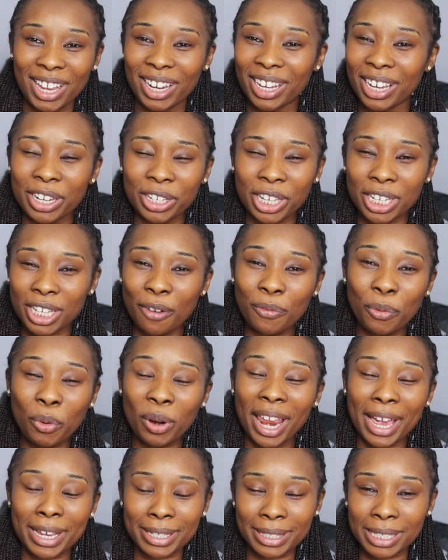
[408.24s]
the
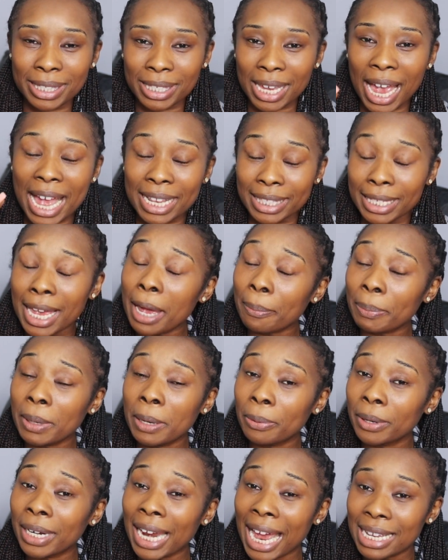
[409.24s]
devil likes to t- attack
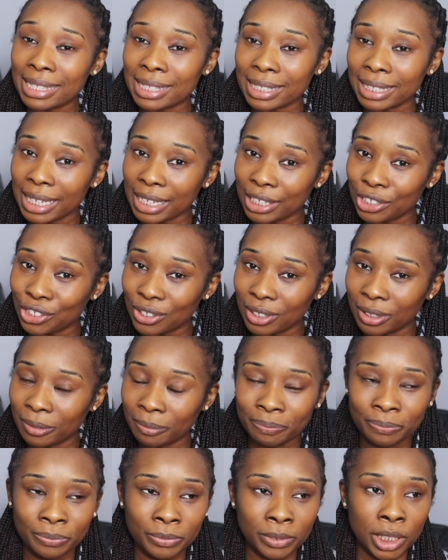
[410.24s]
people in
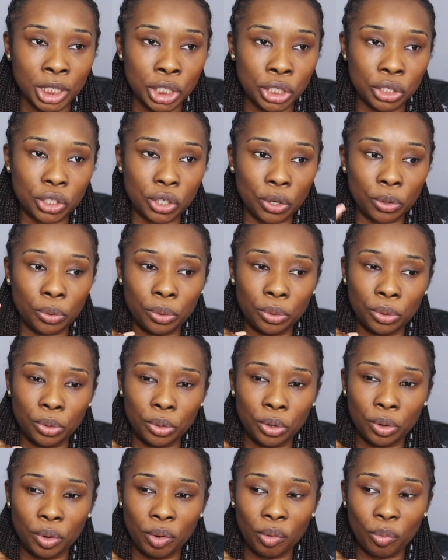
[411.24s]
isolation. So
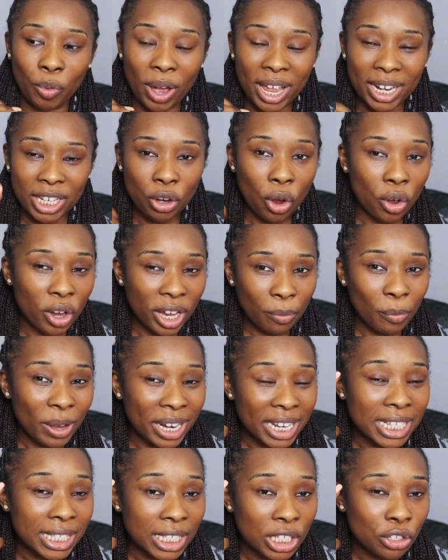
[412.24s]
when you're
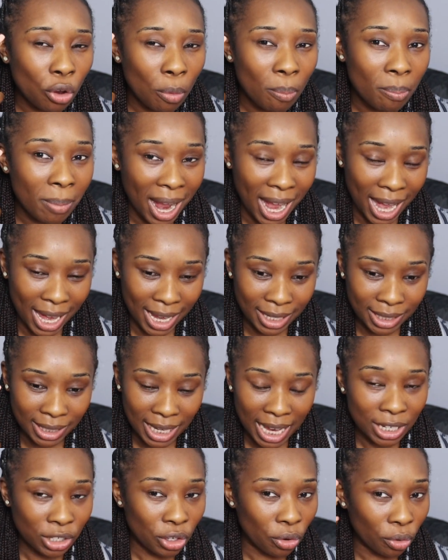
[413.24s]
when he's in your
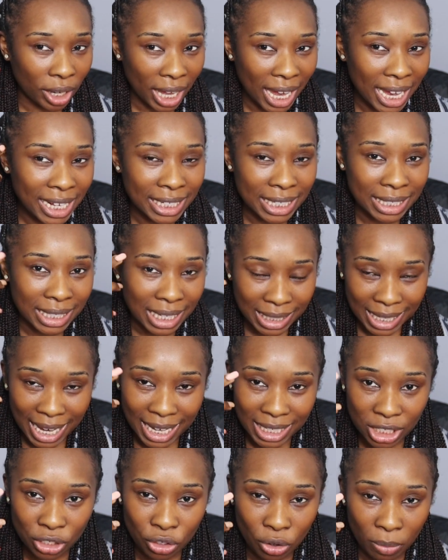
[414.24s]
mind and you're getting these
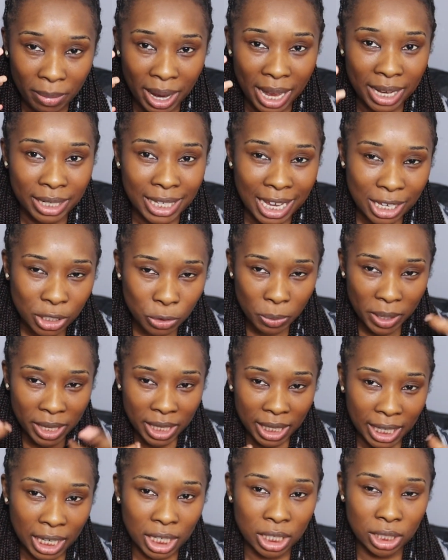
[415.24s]
attacks in your mind, that's where
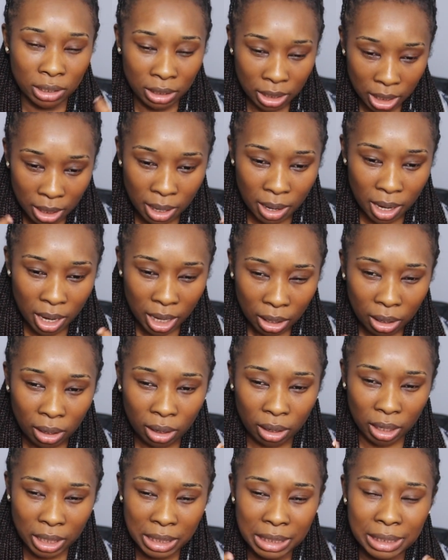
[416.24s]
he can
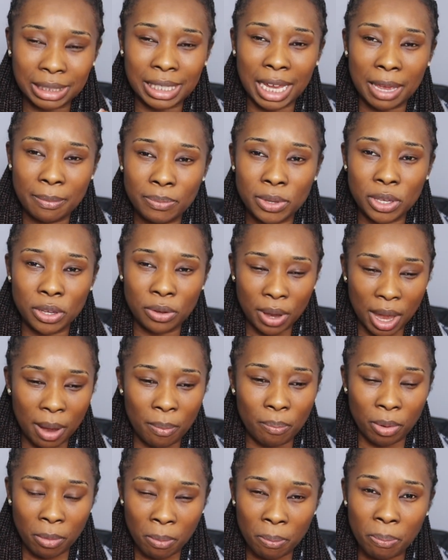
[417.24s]
condemn you
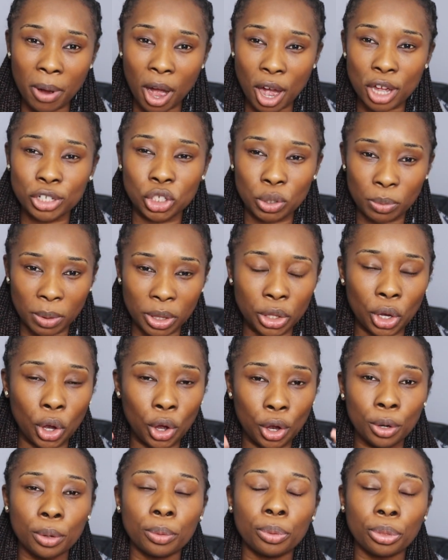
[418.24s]
and bombard you with
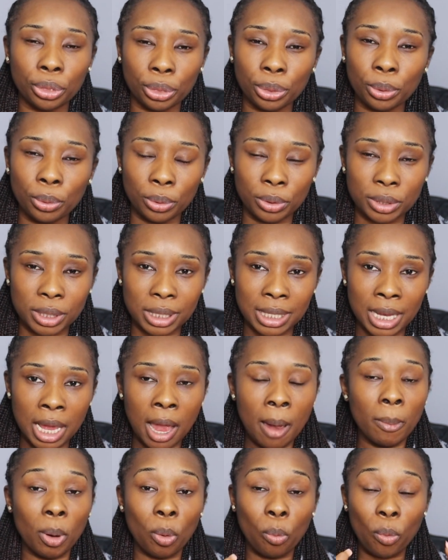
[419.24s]
your own thoughts.
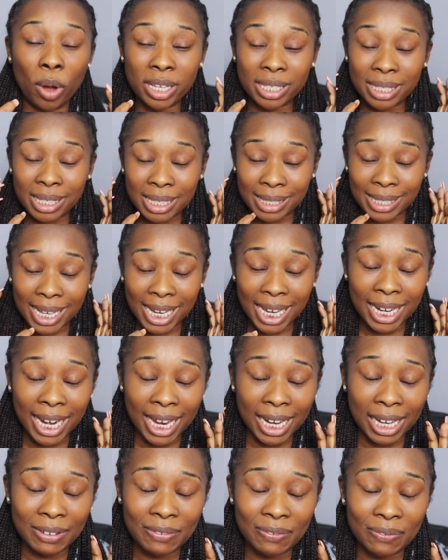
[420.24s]
But once the second
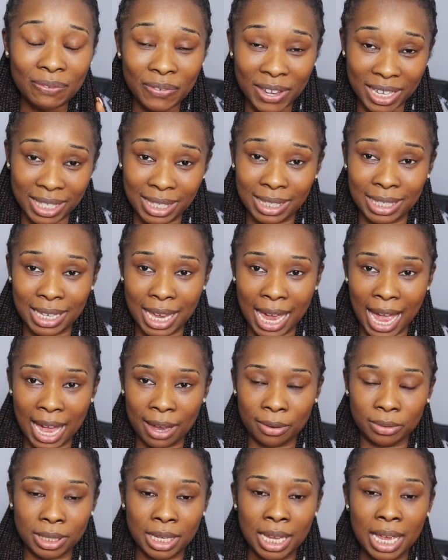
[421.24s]
I confessed it
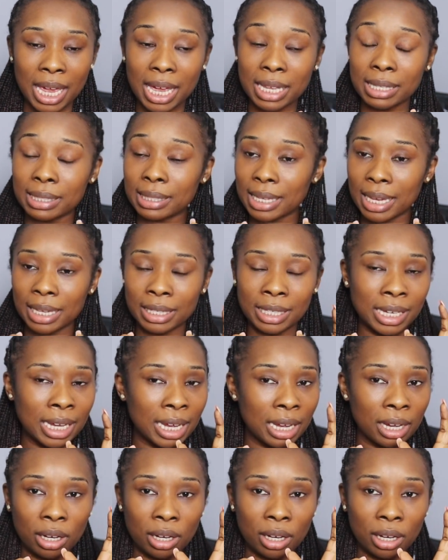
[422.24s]
out and said,